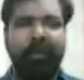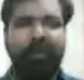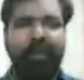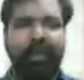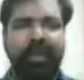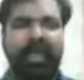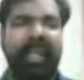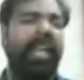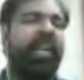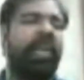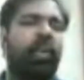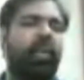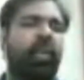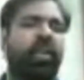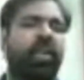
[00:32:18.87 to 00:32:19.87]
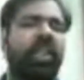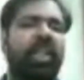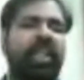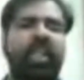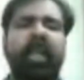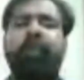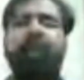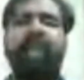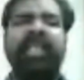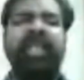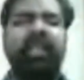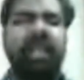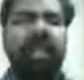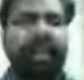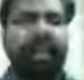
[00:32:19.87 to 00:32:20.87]
That includes the
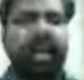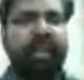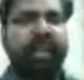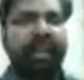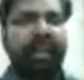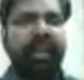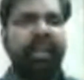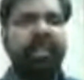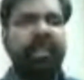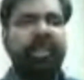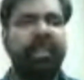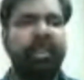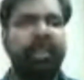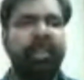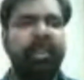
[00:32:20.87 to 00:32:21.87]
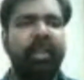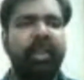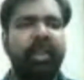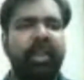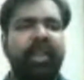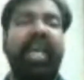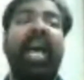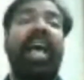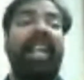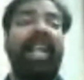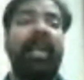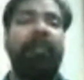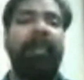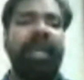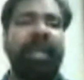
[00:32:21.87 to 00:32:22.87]
Panchatantra tales, the
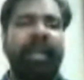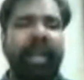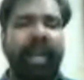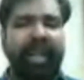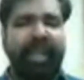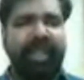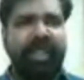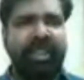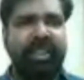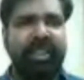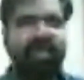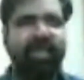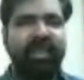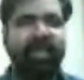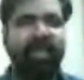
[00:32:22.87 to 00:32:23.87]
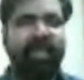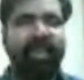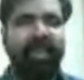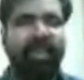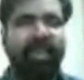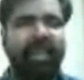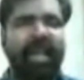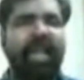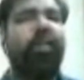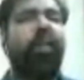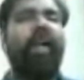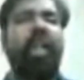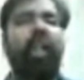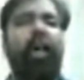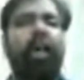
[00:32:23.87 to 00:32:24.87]
Arabian Nights, and quite a
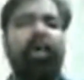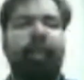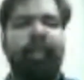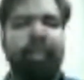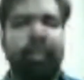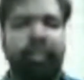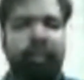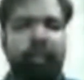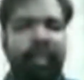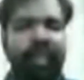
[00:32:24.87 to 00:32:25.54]
lot of other stories.